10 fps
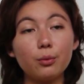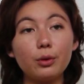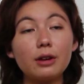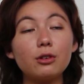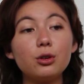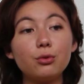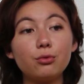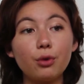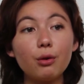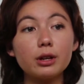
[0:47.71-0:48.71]
whatever you
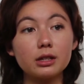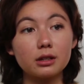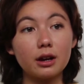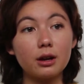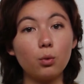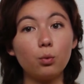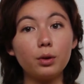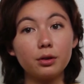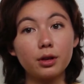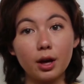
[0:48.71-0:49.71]
focus on
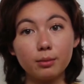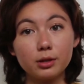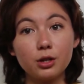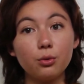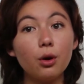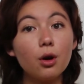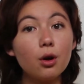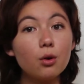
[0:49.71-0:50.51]
will come to you,